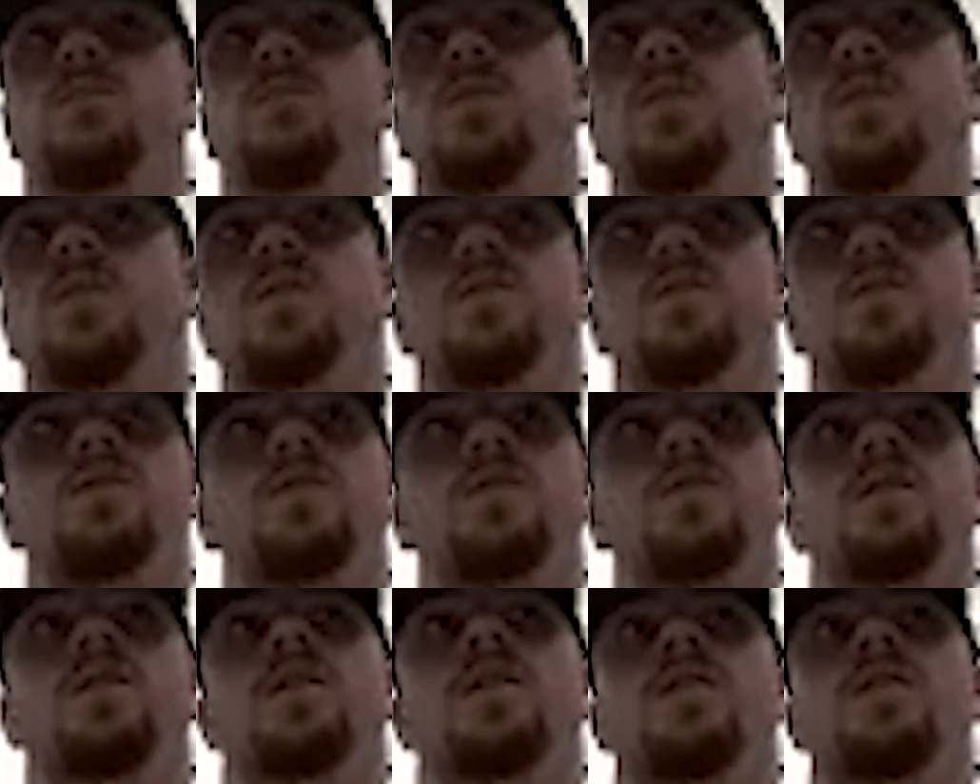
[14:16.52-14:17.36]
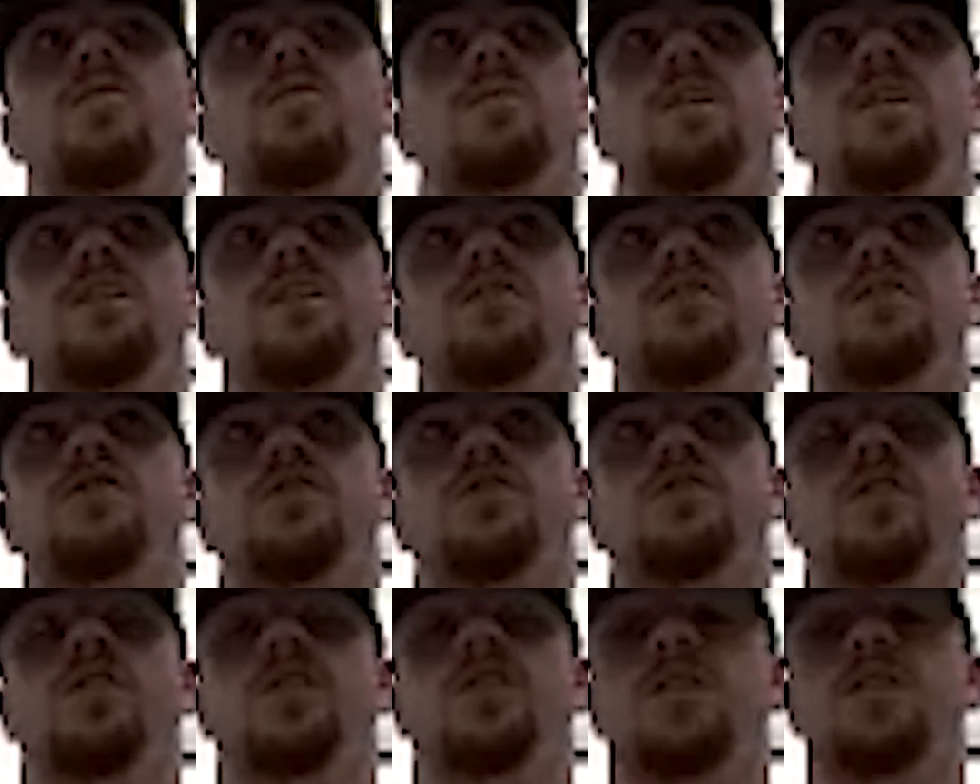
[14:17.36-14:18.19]
with us, making
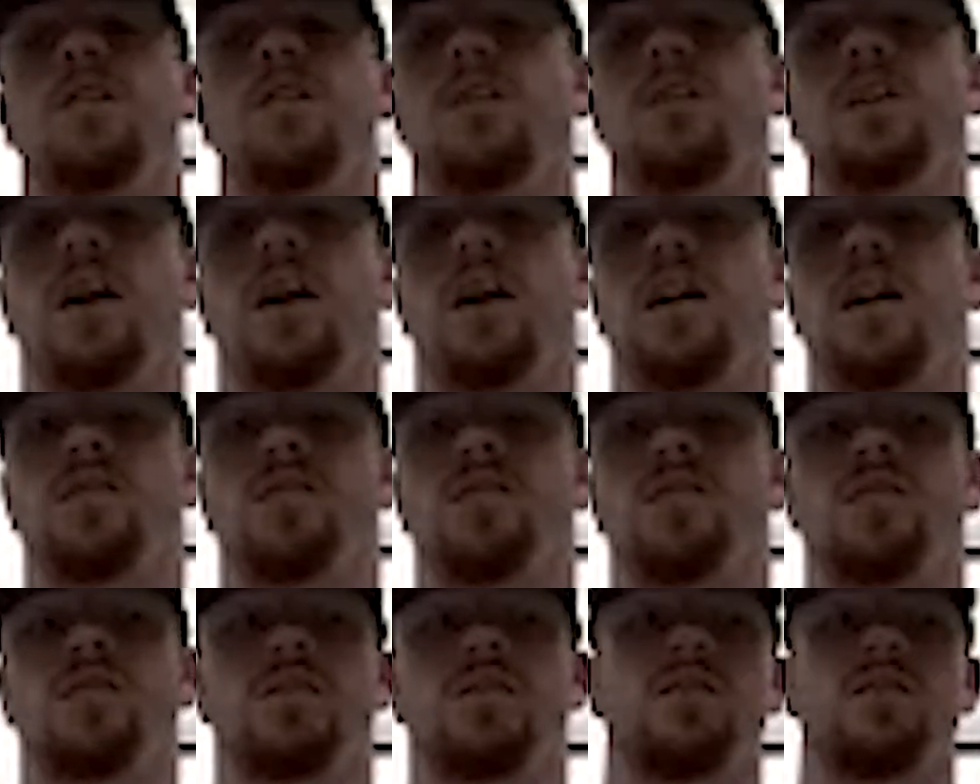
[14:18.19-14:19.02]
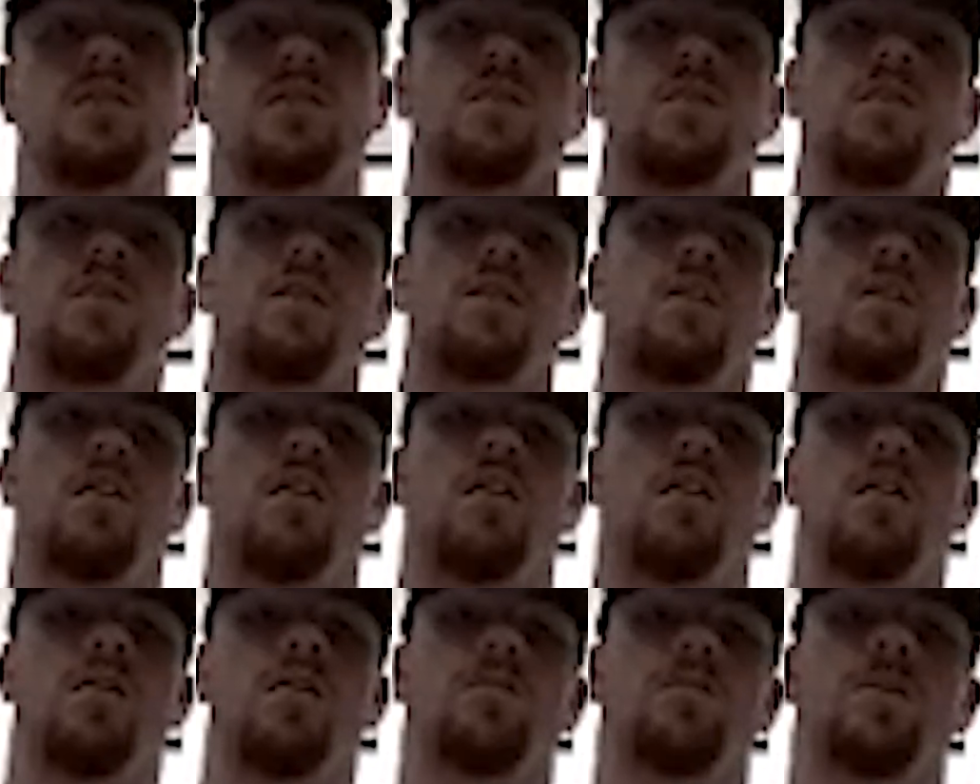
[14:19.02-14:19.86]
sure that the young guys are
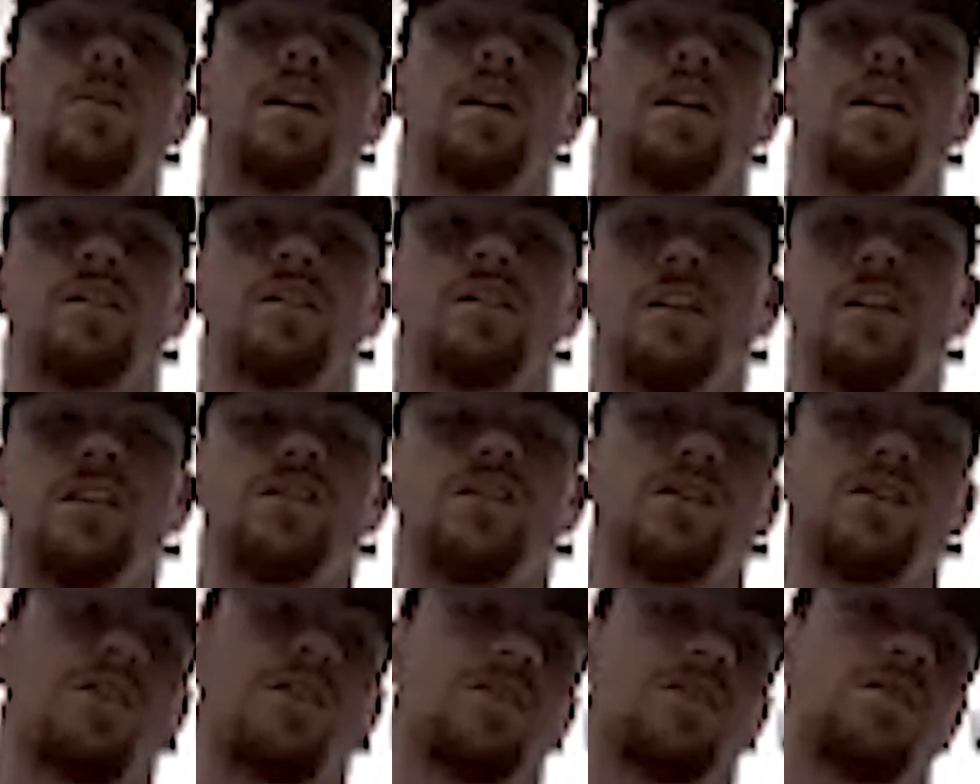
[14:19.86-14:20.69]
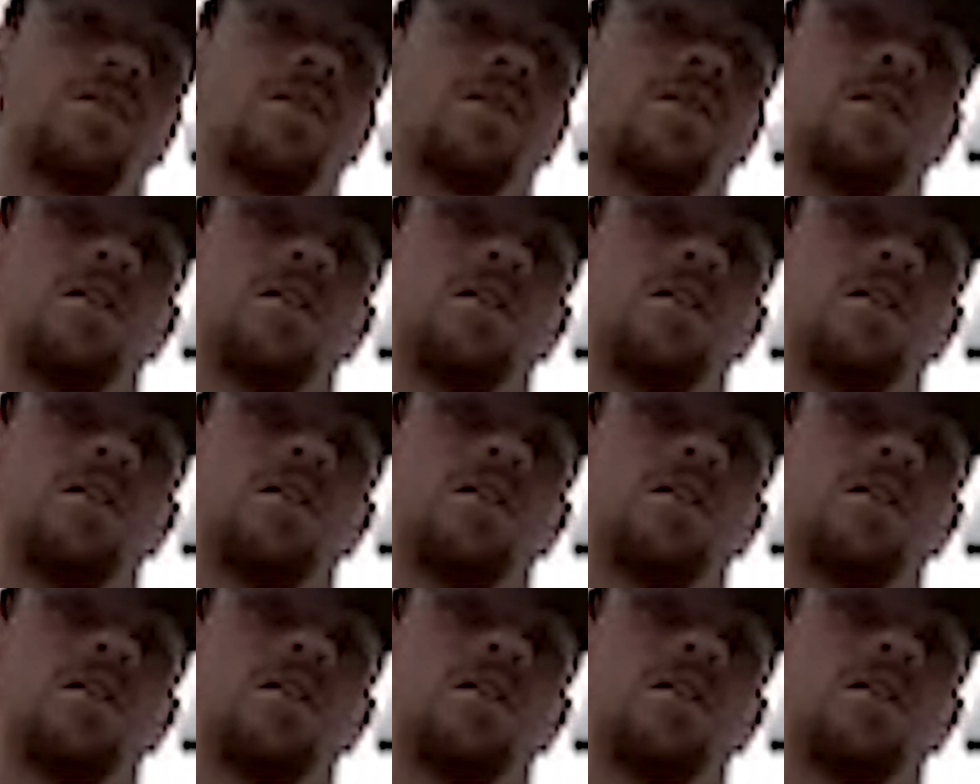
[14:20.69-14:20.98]
paying attention,